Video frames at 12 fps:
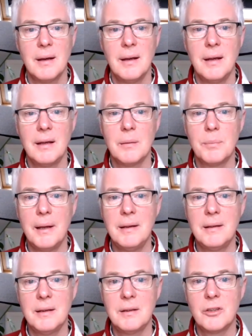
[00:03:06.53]
he
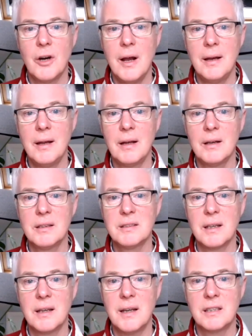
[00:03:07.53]
completed training as
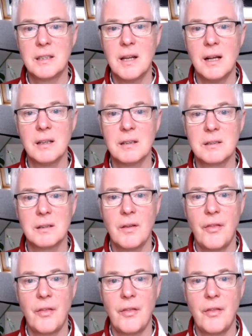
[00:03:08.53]
a Gestalt